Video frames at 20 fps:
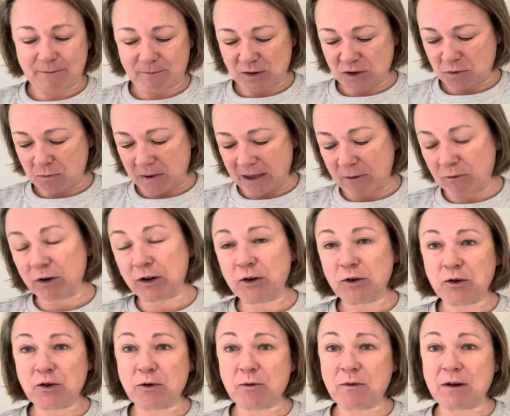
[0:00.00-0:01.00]
but you may want to
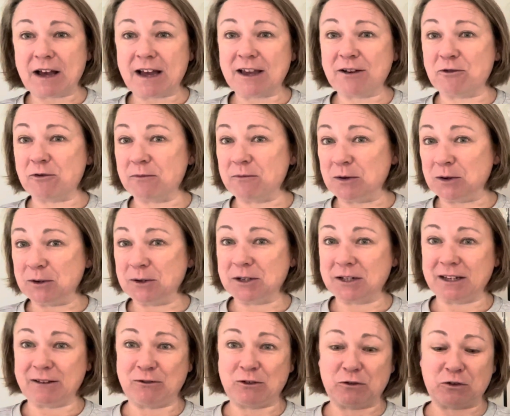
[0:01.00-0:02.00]
look away or
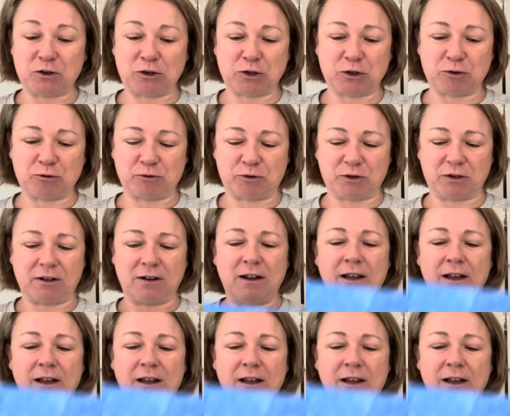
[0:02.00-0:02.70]
mute if you've got children.